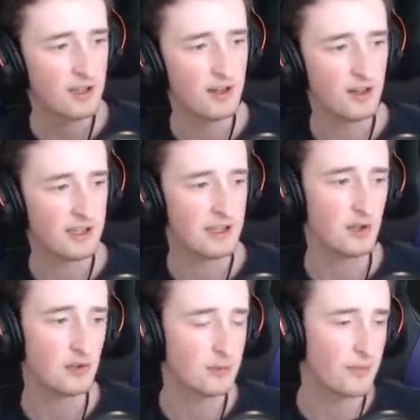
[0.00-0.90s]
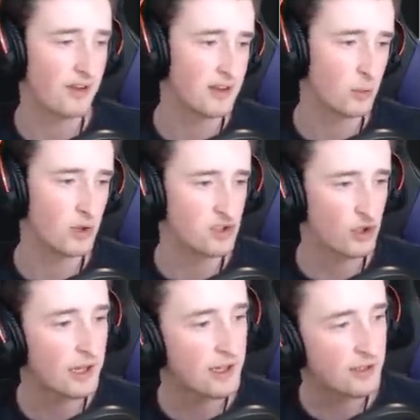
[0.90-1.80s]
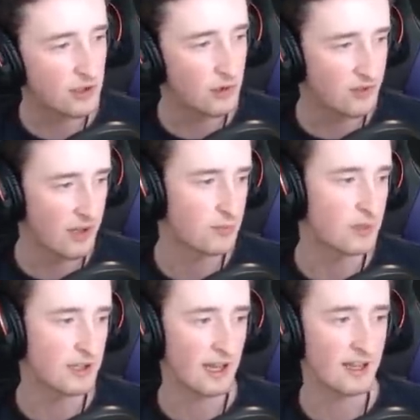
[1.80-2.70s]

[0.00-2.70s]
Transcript: Uh, he accused him of having win traded, queue sniping,